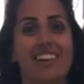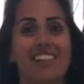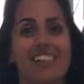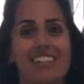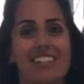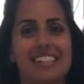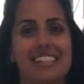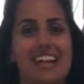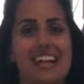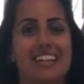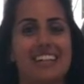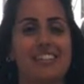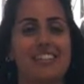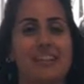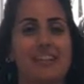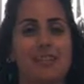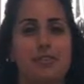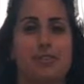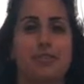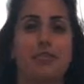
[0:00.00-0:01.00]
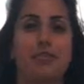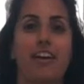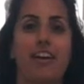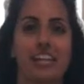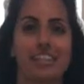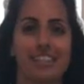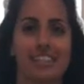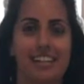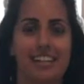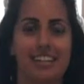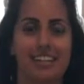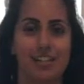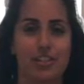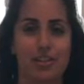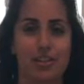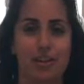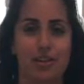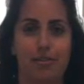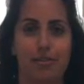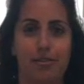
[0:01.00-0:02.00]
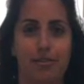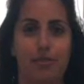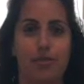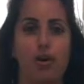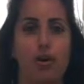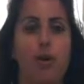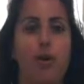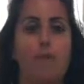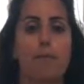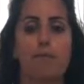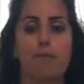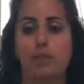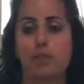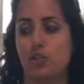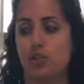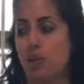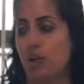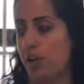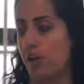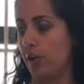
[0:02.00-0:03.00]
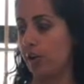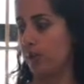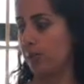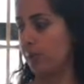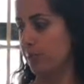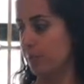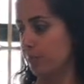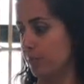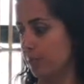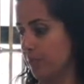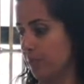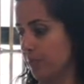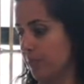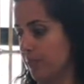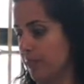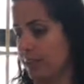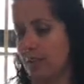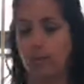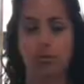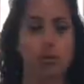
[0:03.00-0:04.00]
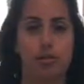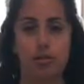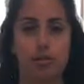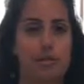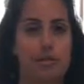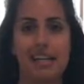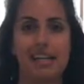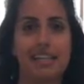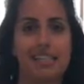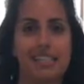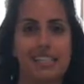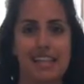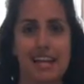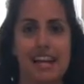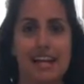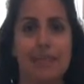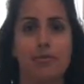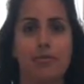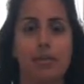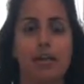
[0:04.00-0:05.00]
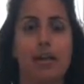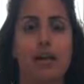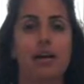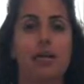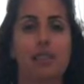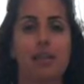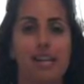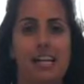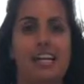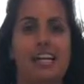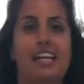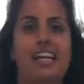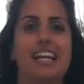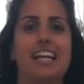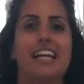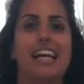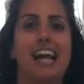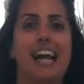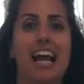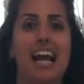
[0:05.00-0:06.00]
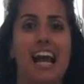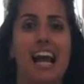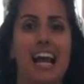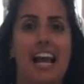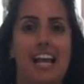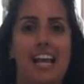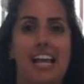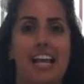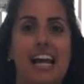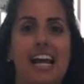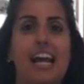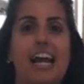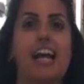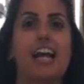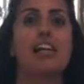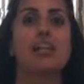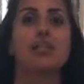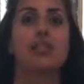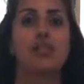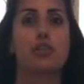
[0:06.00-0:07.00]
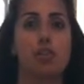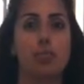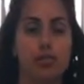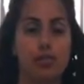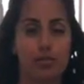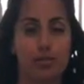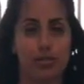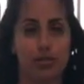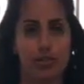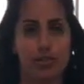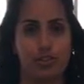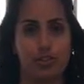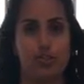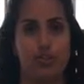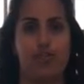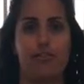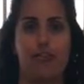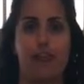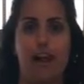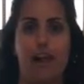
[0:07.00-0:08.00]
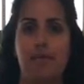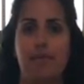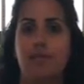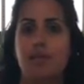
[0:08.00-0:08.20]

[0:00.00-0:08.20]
always satisfying, so I'm very excited to share with you. So, what are we making today? We are making a soba noodle stir fry.